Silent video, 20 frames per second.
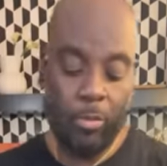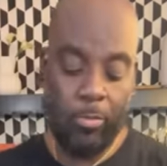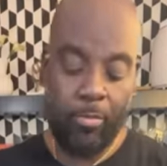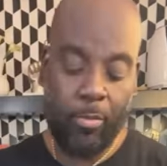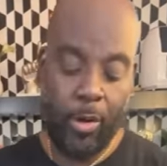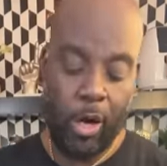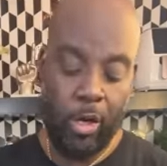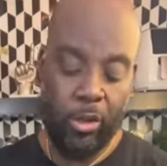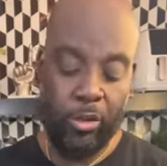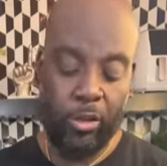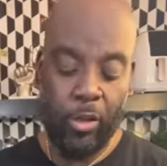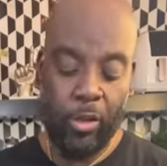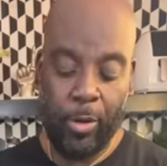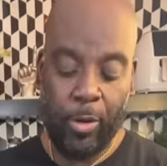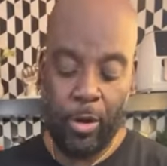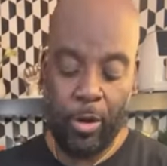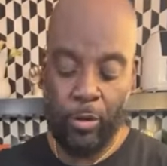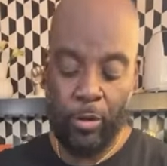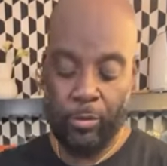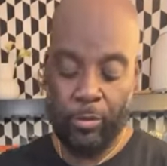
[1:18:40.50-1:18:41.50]
Little
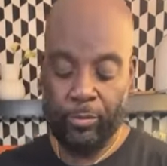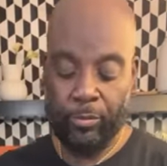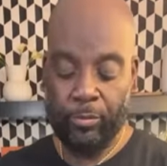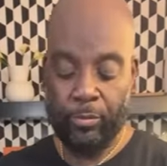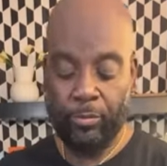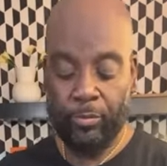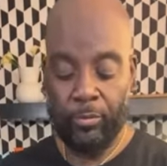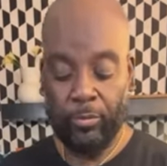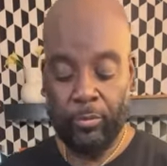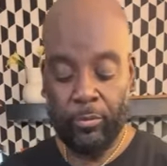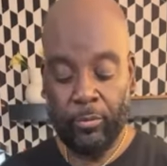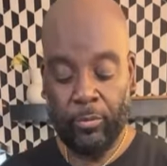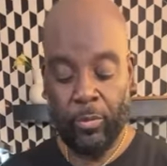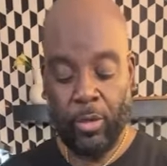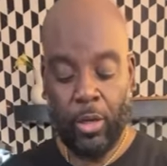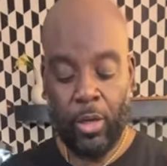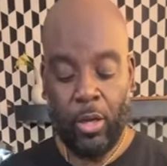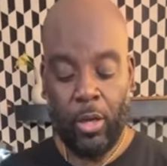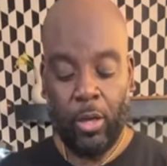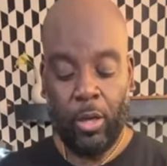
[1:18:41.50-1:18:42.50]
mascarpone.
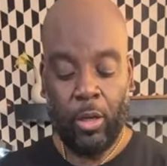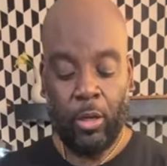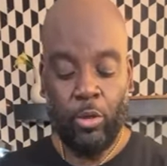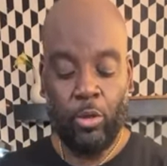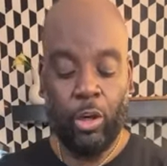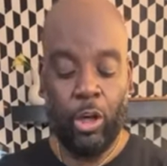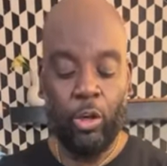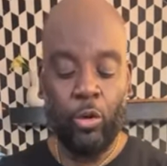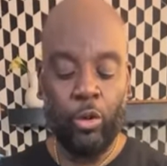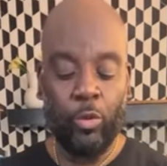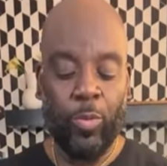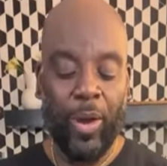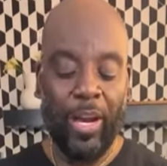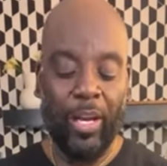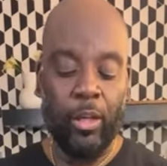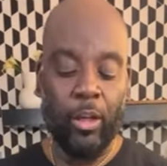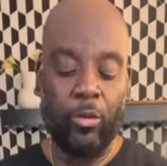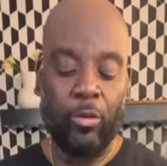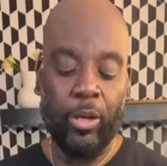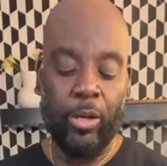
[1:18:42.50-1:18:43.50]
You can use
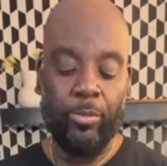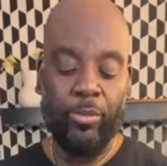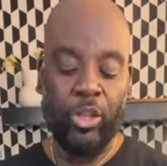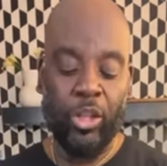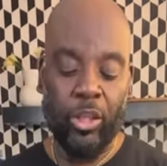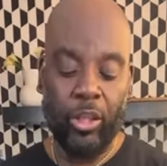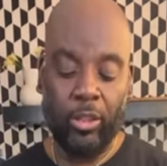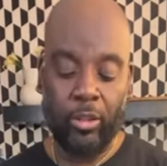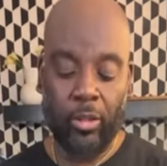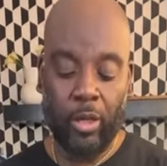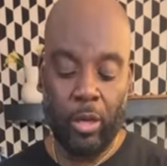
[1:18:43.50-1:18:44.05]
regular cream cheese